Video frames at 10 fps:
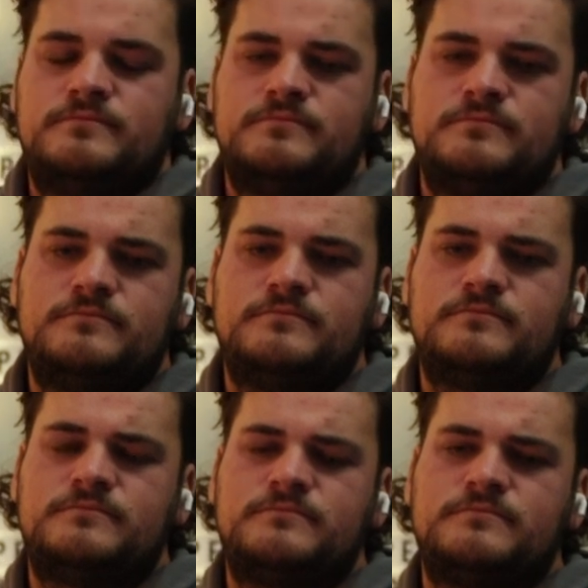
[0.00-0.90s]

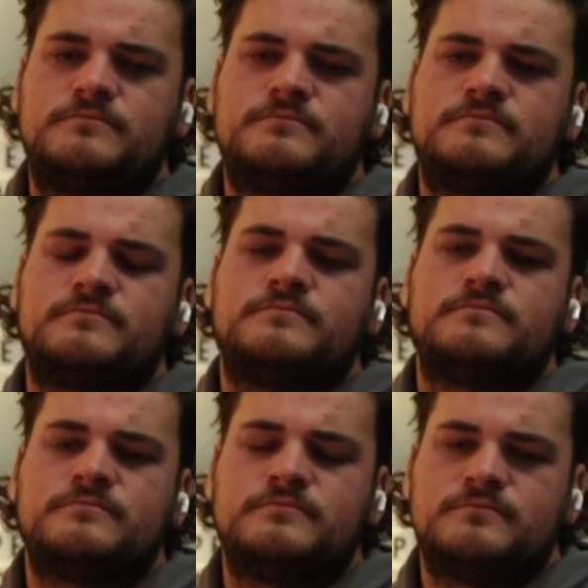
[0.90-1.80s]

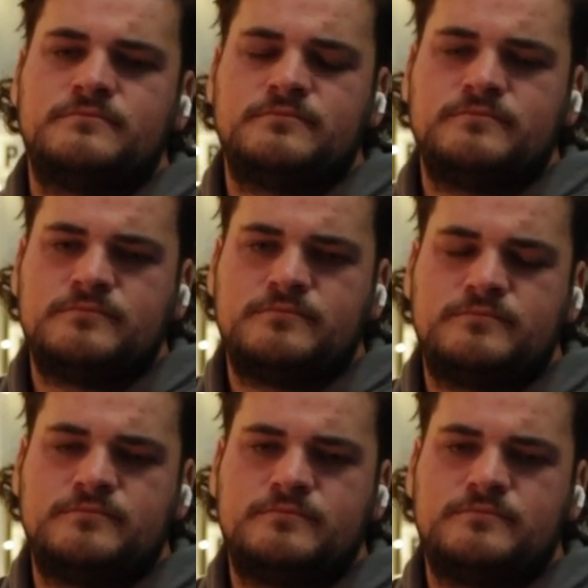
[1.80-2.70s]

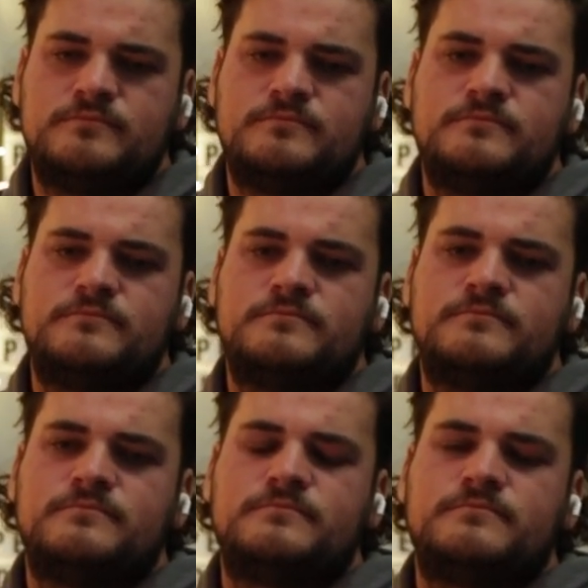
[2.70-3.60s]

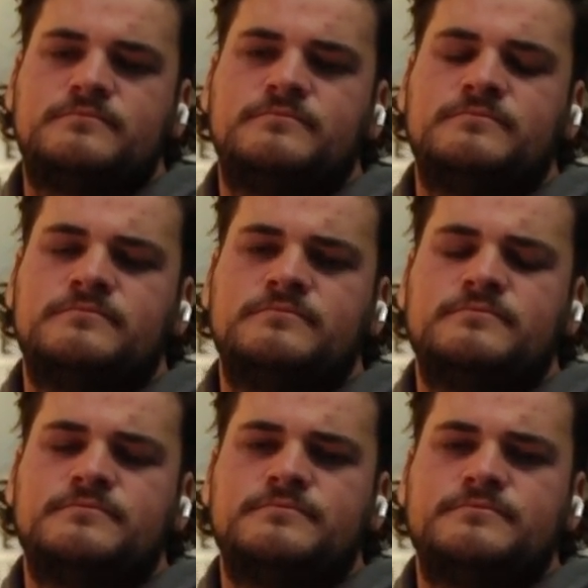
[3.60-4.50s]

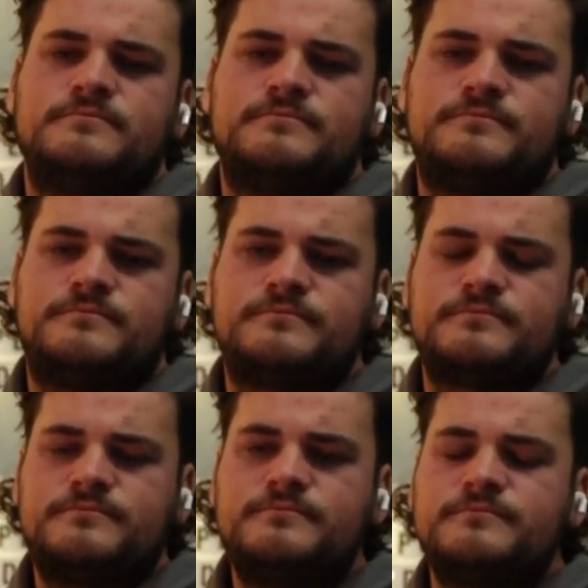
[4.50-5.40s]

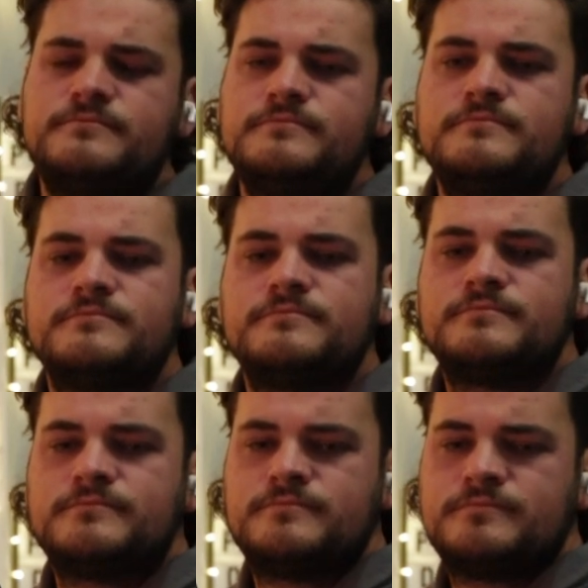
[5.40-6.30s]

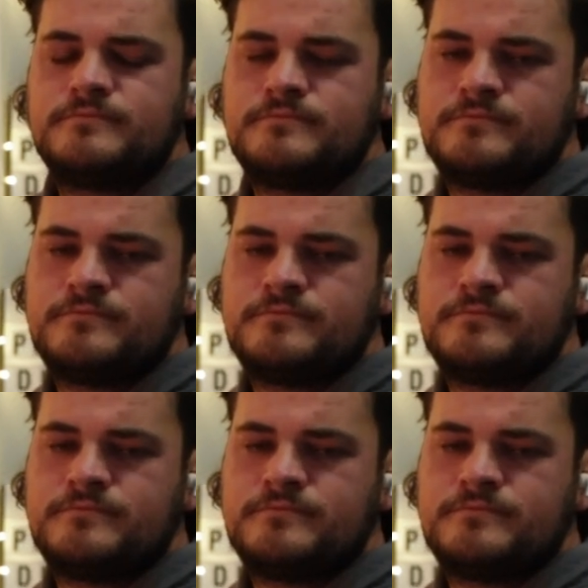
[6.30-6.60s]
(silent)